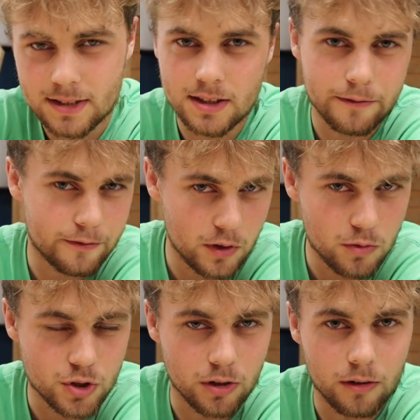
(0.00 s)
into the
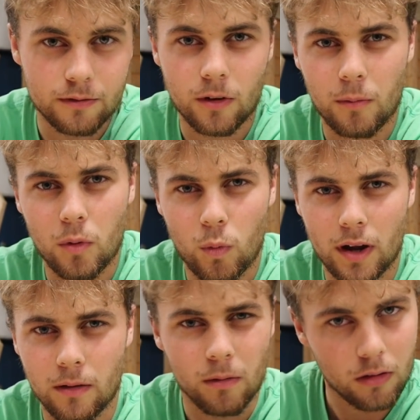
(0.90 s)
future from
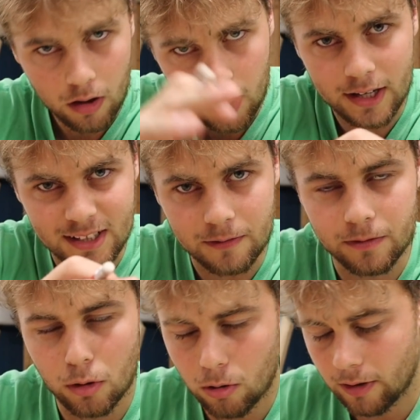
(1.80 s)
when I did the
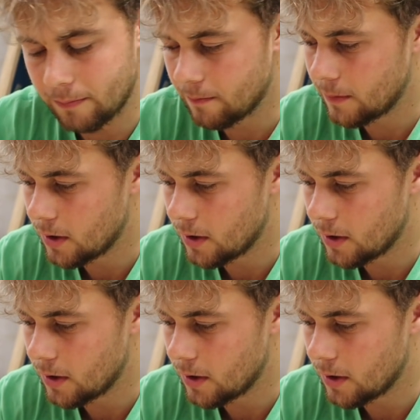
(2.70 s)
flooring.